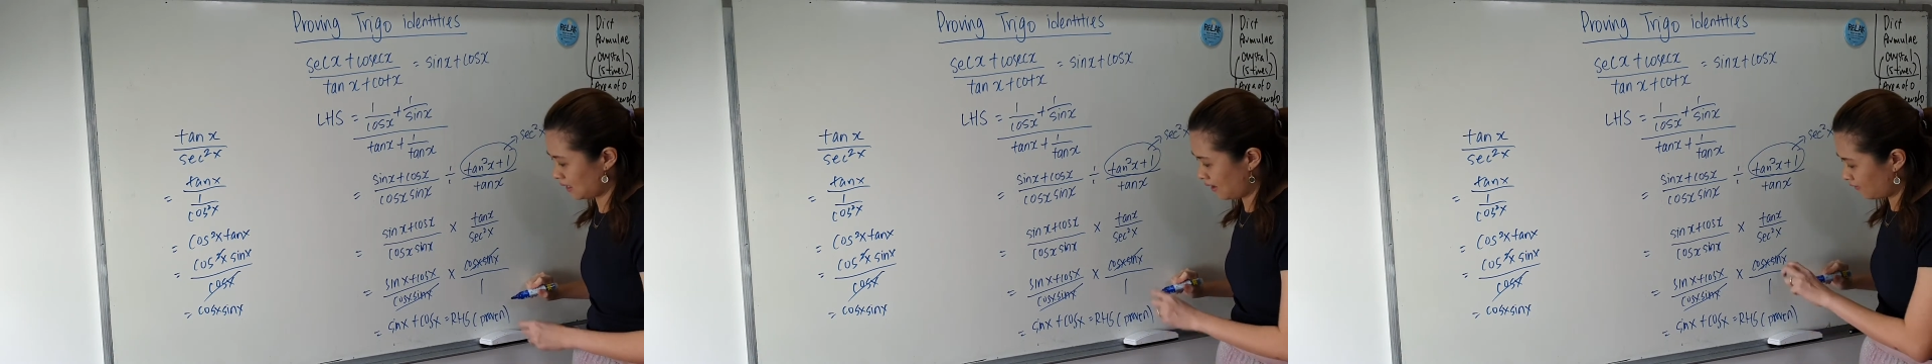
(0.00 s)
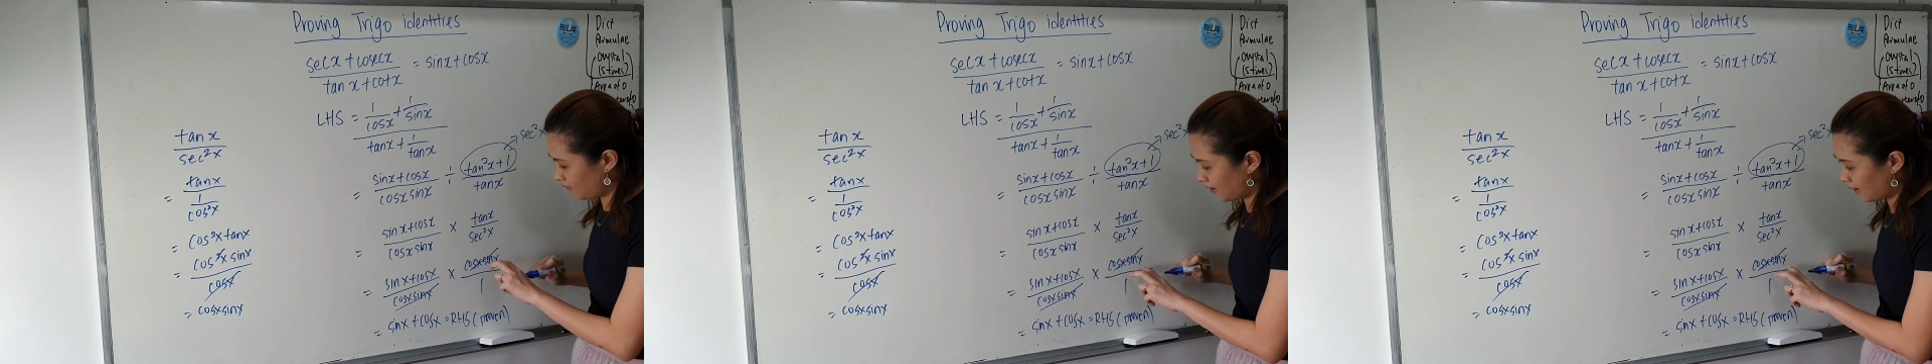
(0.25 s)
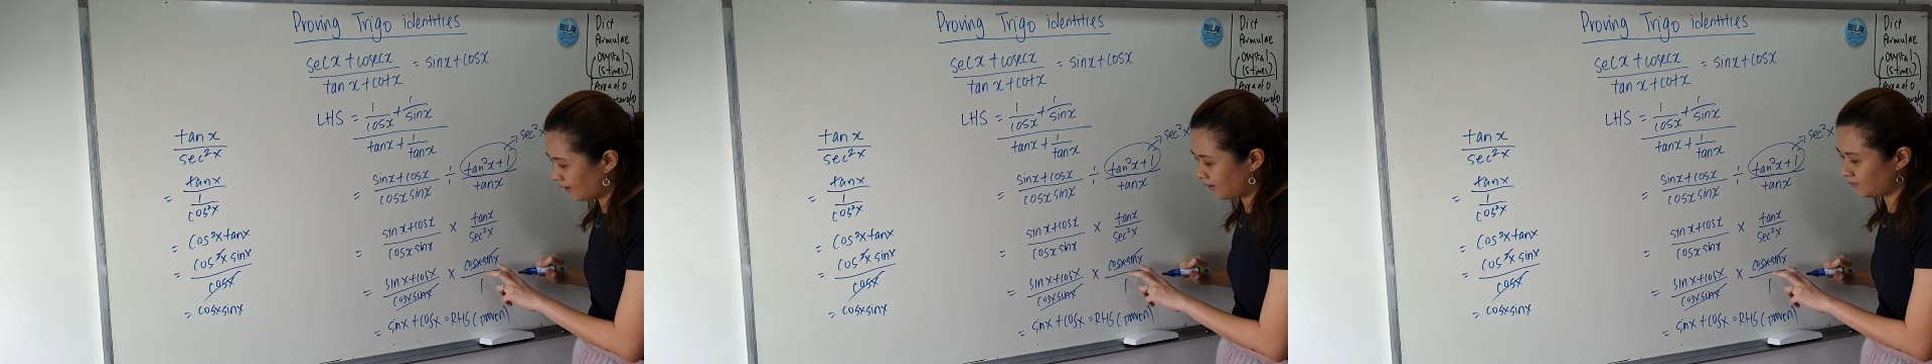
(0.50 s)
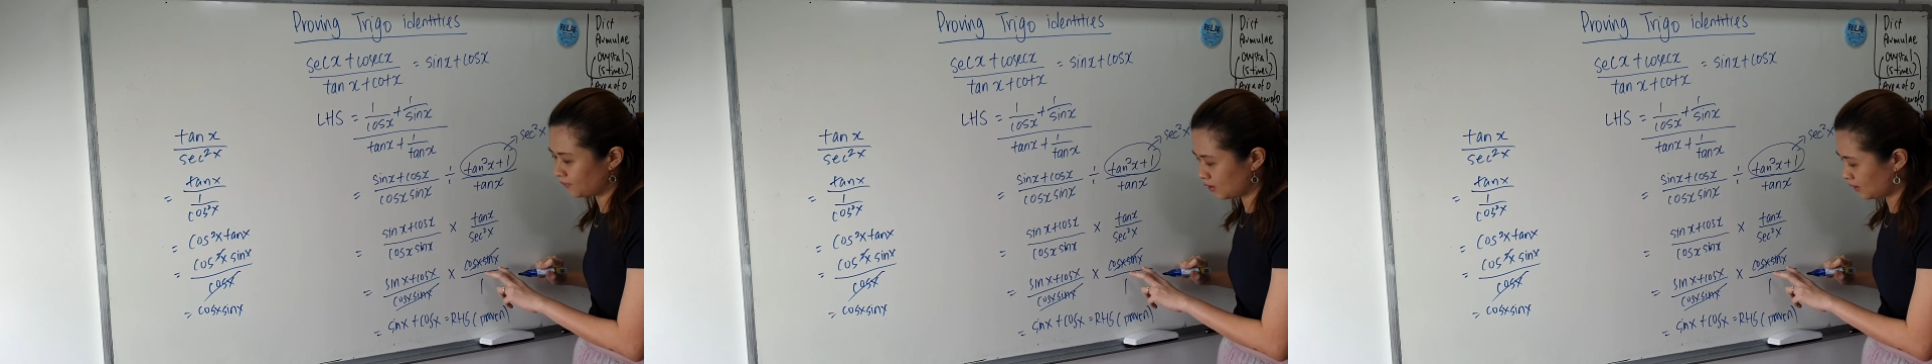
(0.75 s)
if
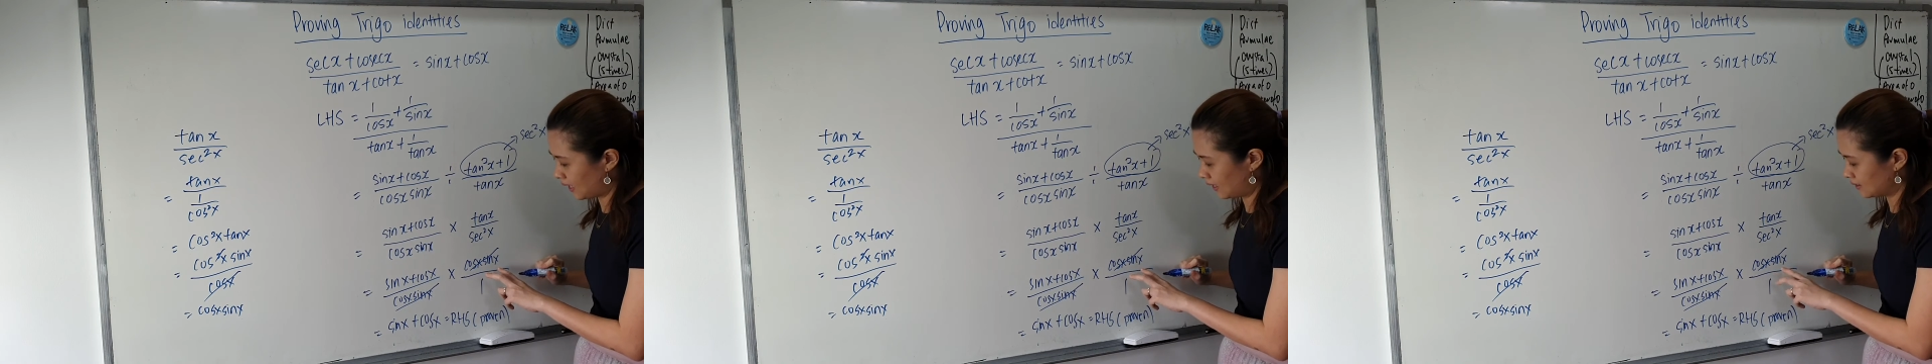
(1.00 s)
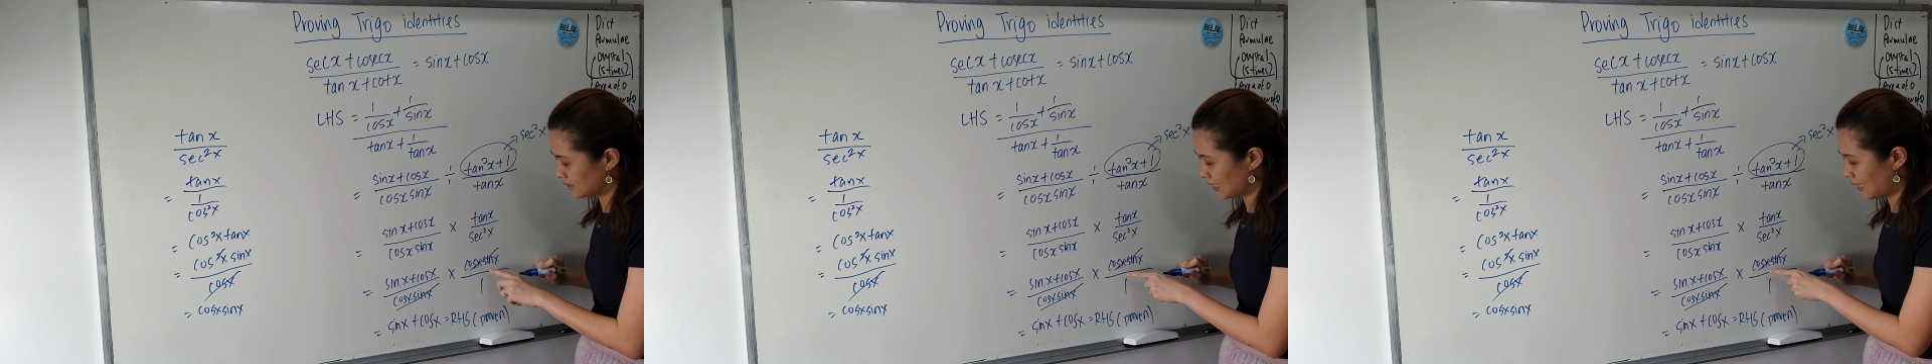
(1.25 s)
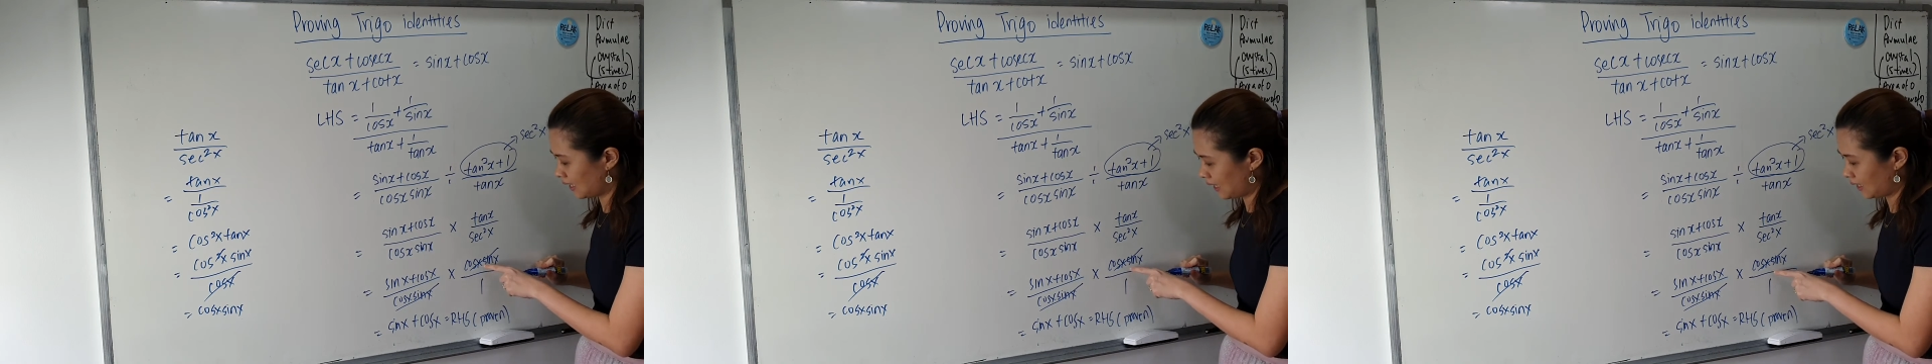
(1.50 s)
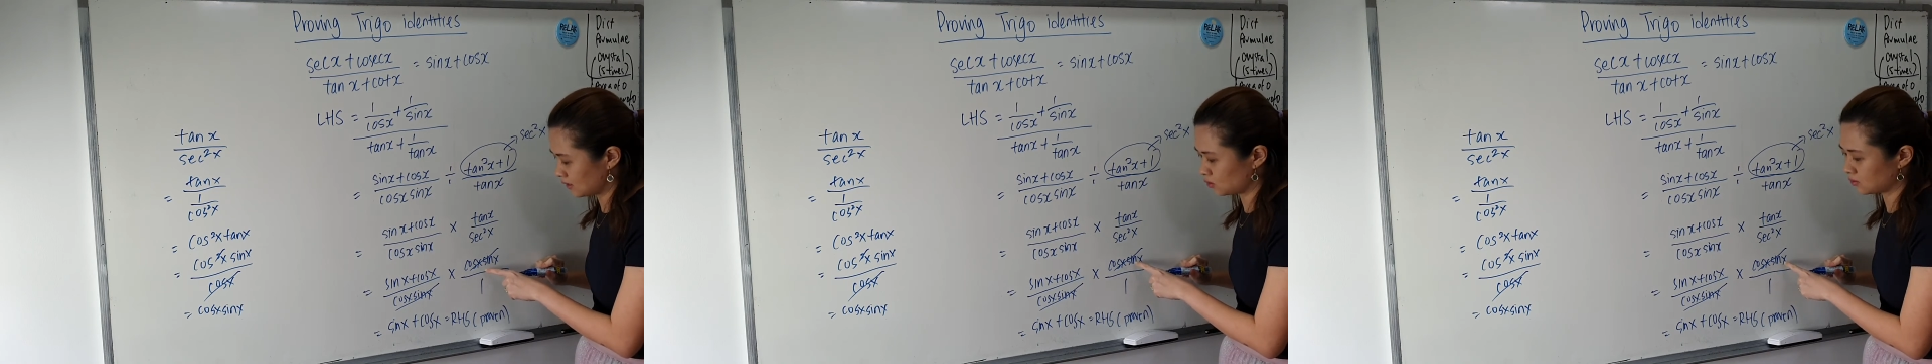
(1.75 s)
here you get sine
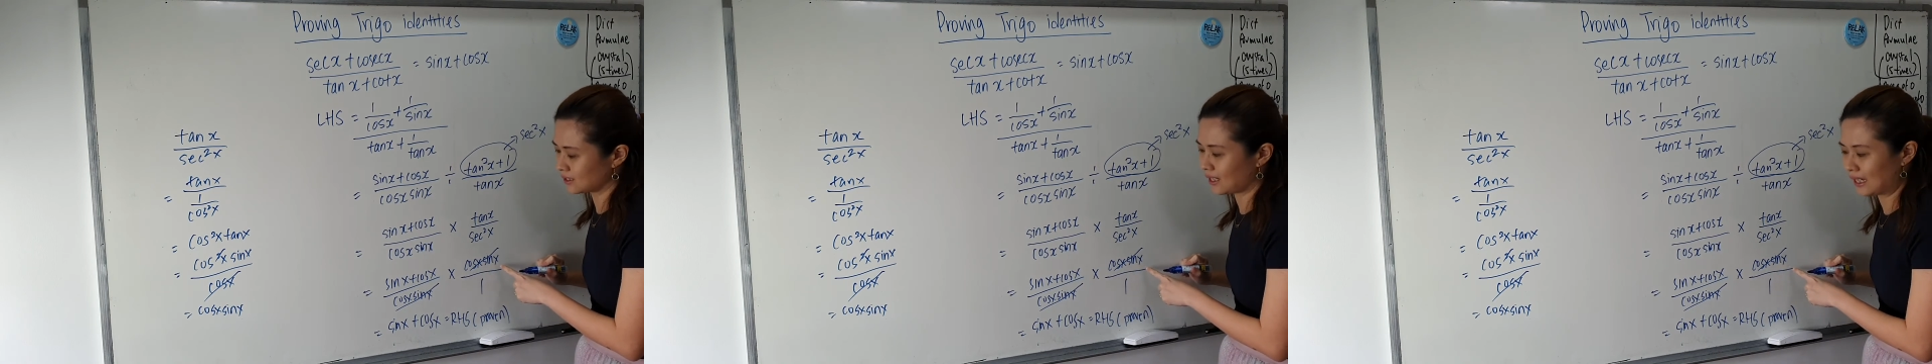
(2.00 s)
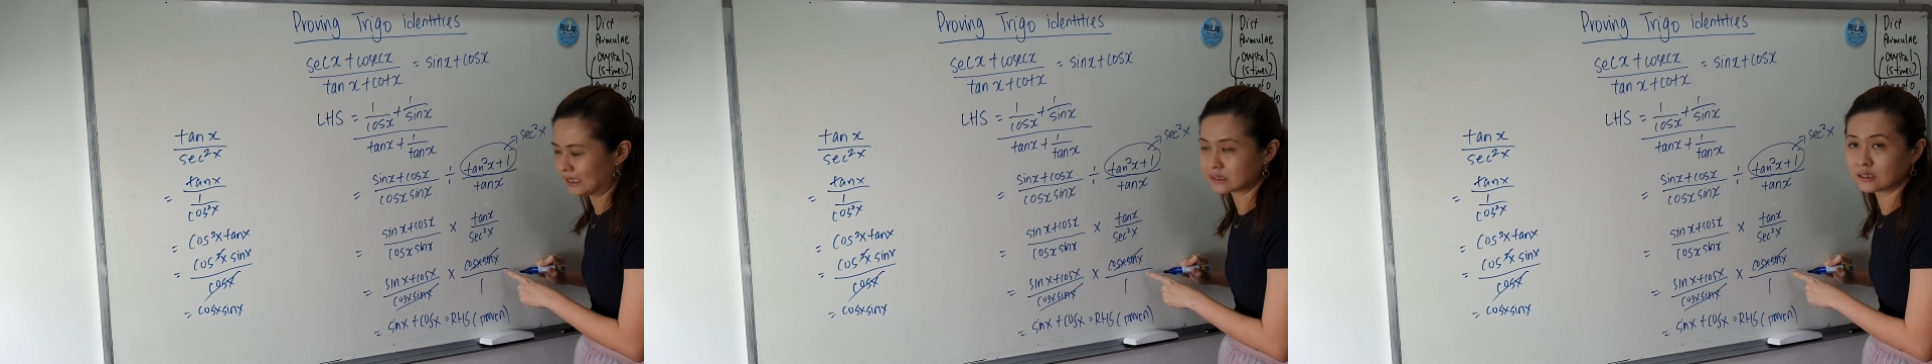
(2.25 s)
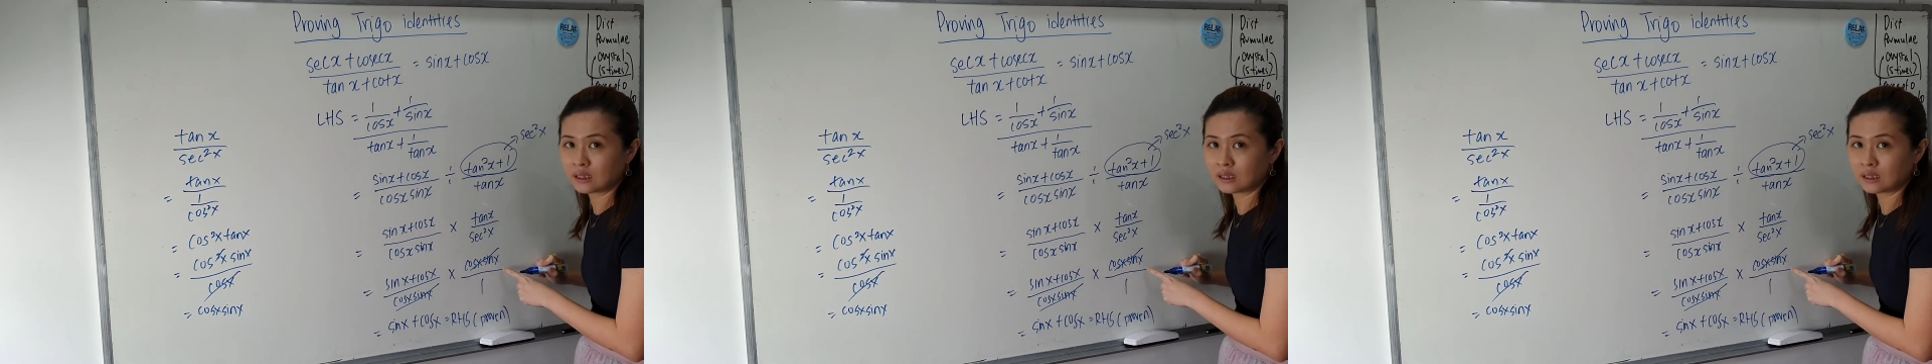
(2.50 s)
x, cosine x,